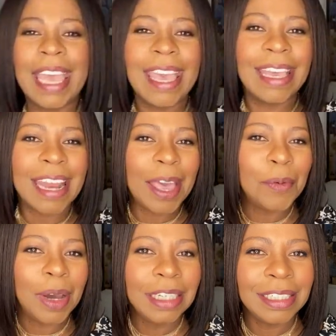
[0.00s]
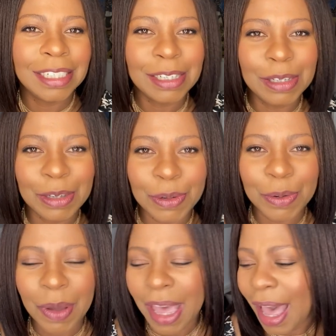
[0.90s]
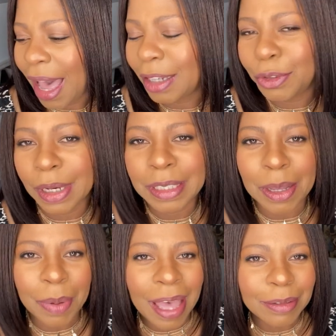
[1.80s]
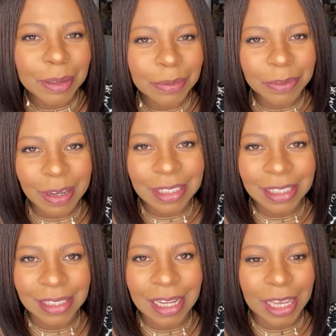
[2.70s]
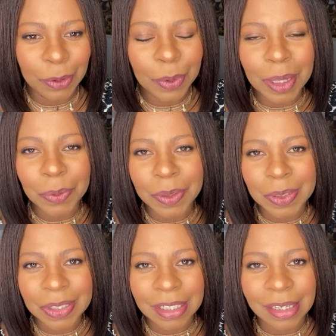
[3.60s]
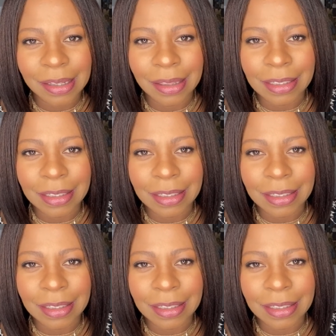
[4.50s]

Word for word: and I wanted to do a dress up, have some fun today while we're still,